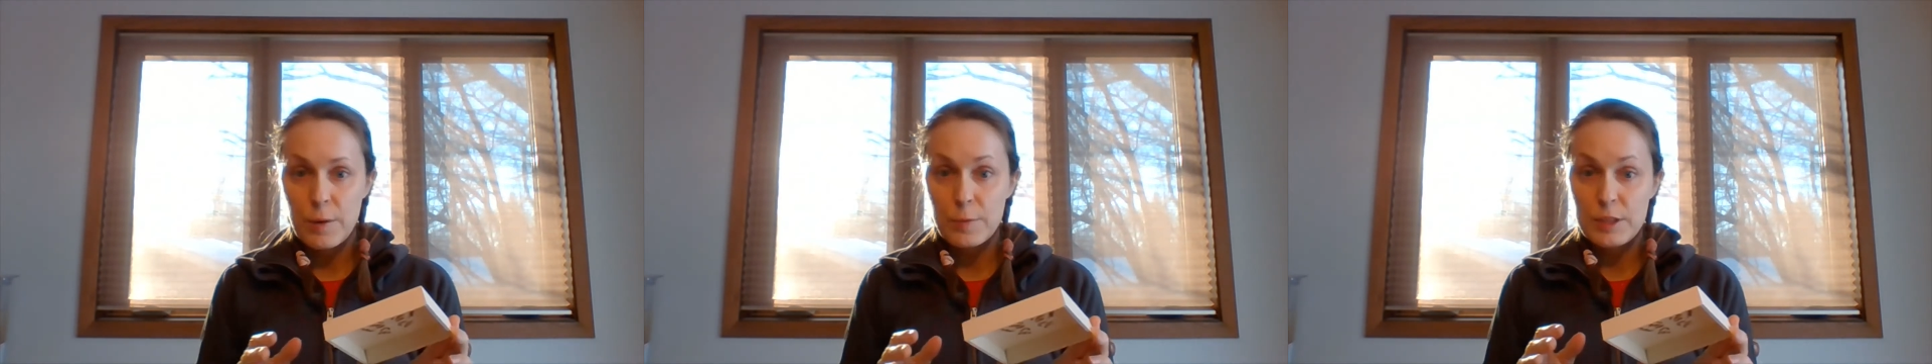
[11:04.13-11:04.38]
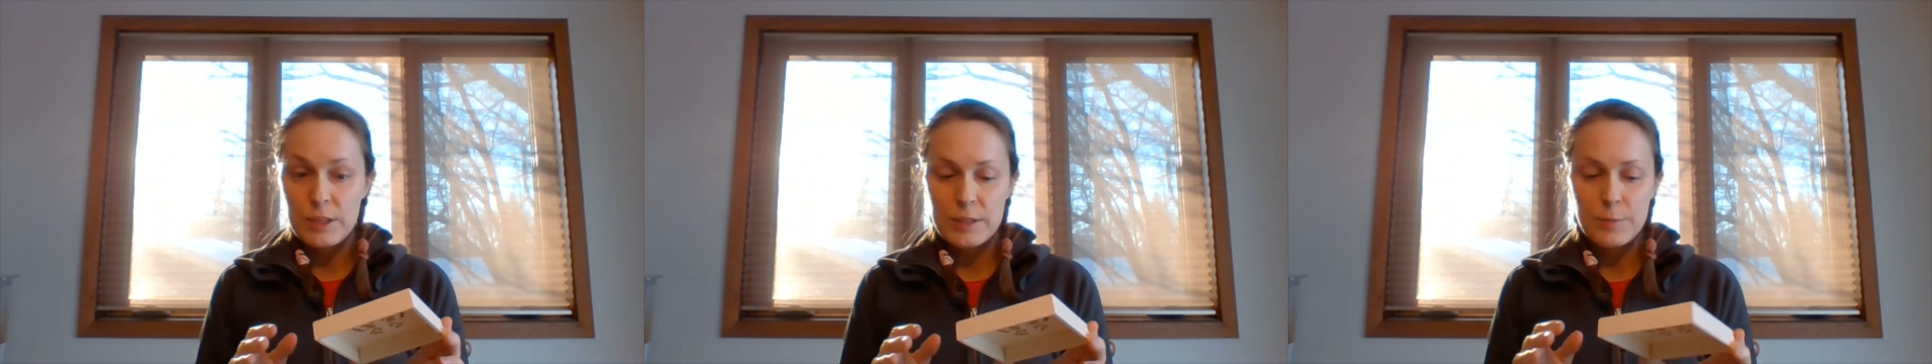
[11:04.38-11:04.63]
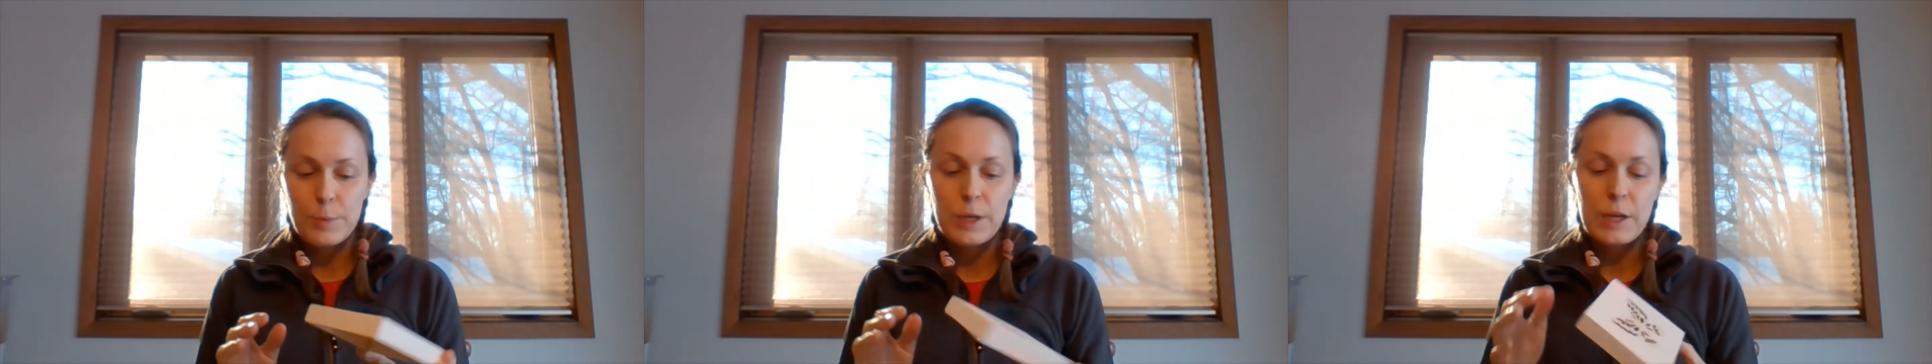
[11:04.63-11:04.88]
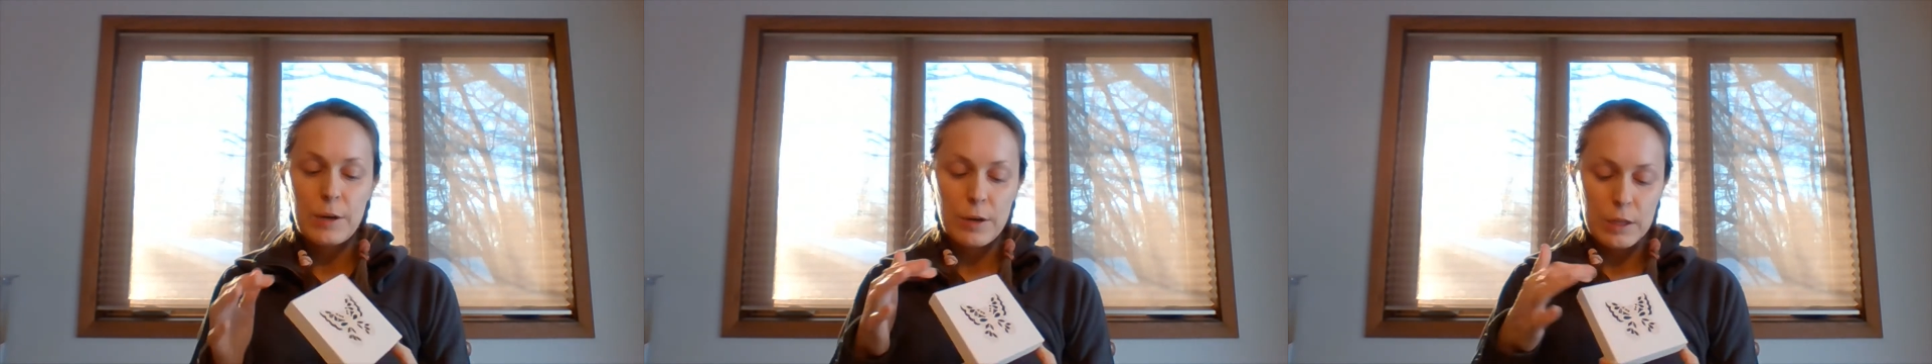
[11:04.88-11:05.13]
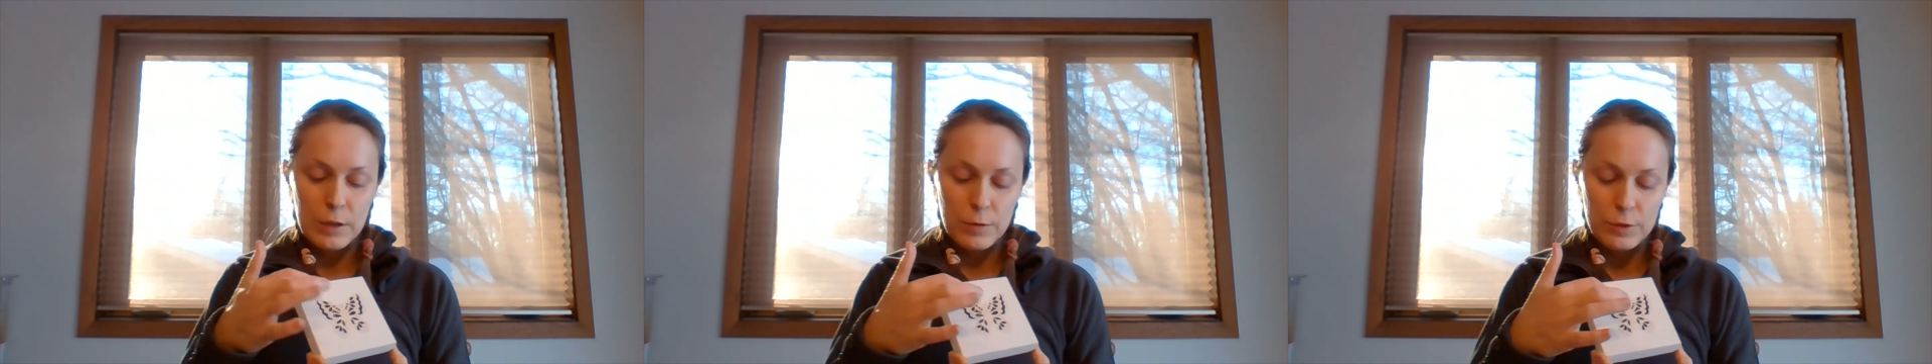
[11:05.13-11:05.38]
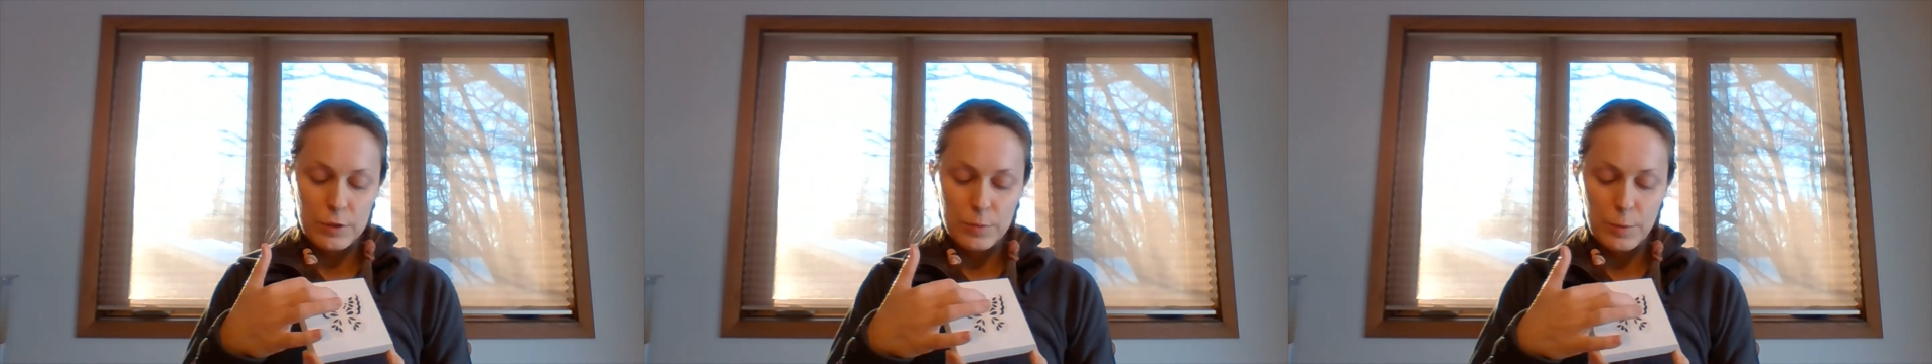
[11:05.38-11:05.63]
would disappear and there would
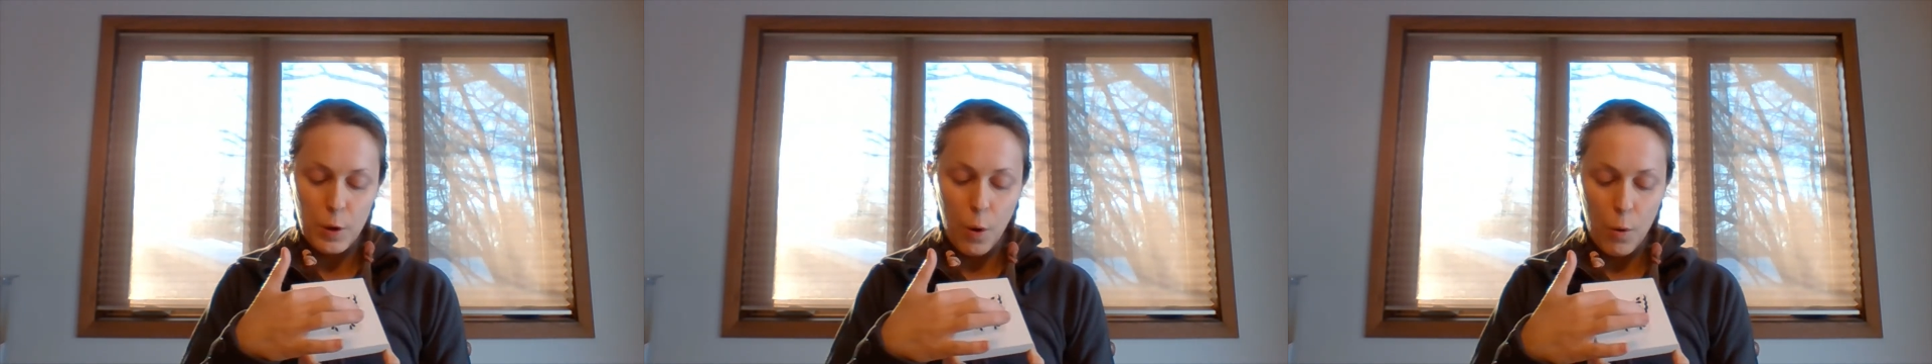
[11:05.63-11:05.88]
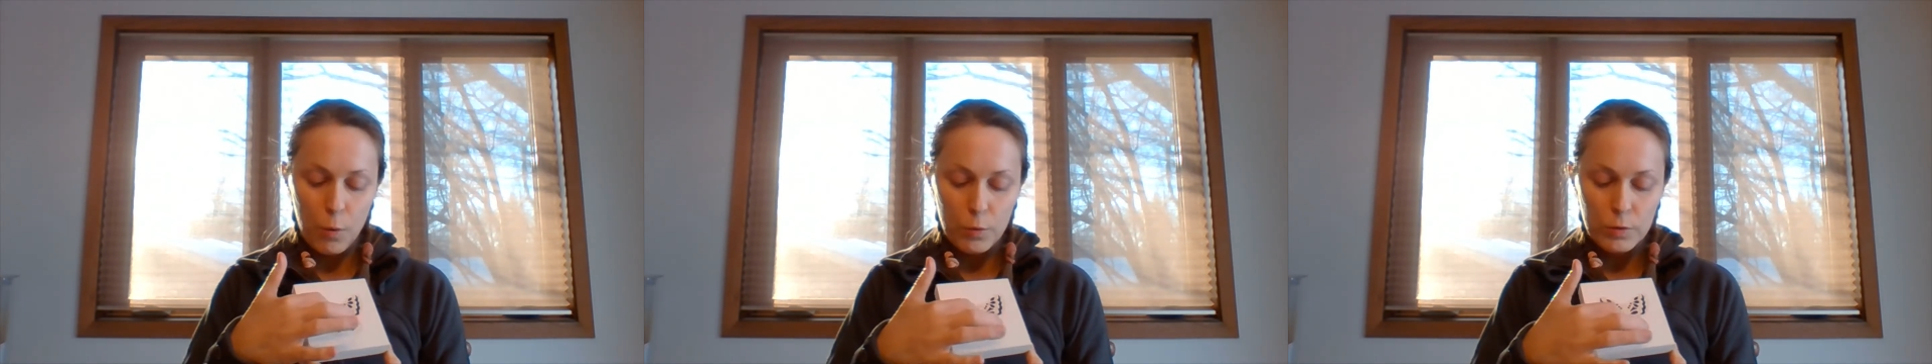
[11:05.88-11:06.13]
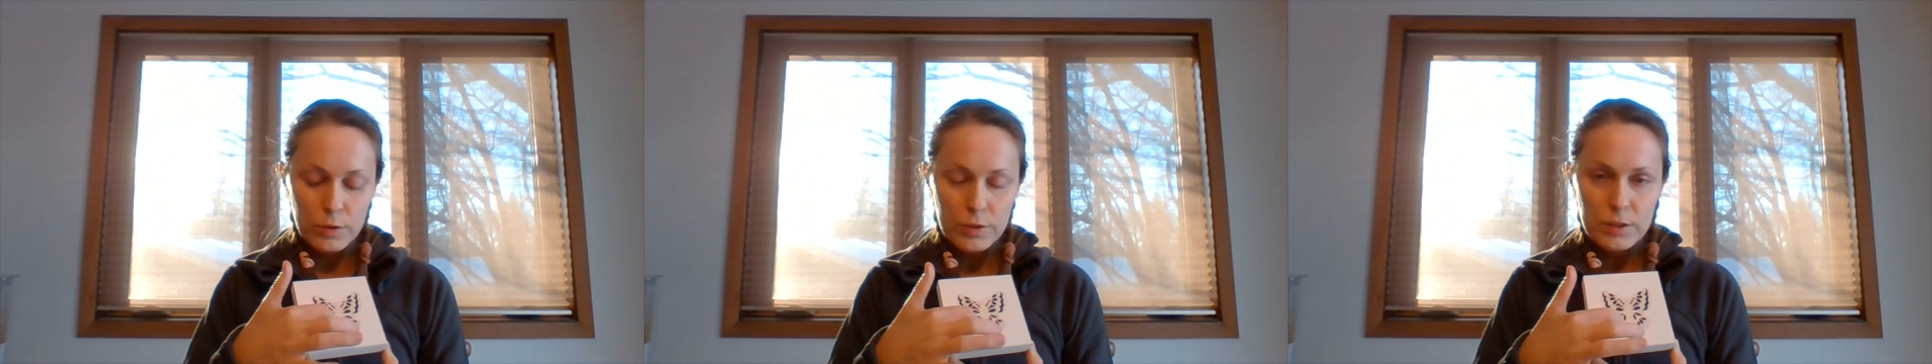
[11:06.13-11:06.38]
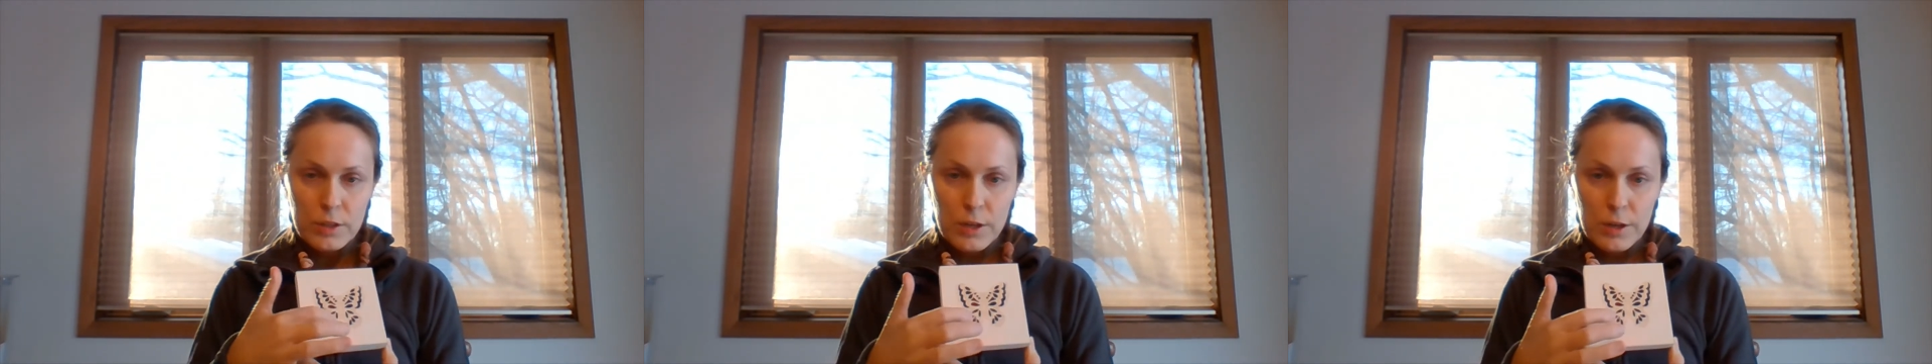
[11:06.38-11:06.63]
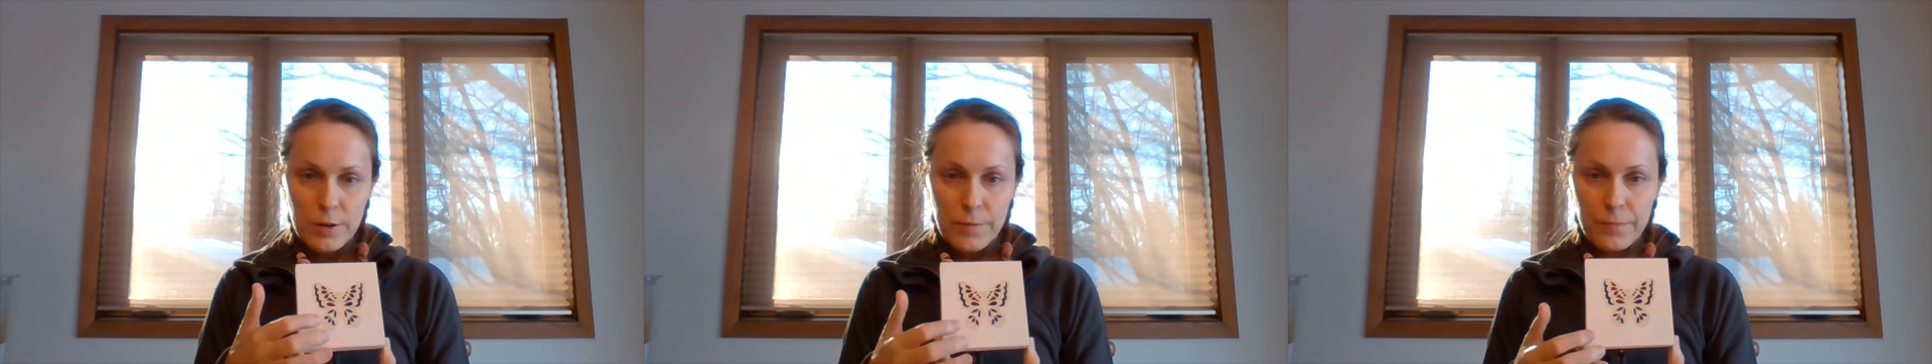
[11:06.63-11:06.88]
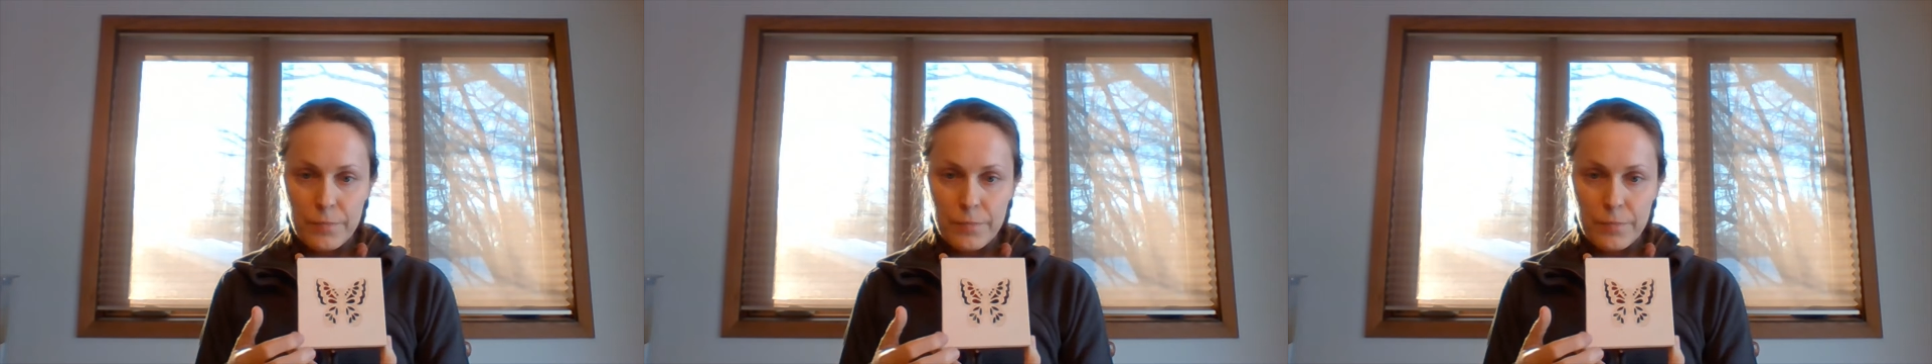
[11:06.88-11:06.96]
just be holes there.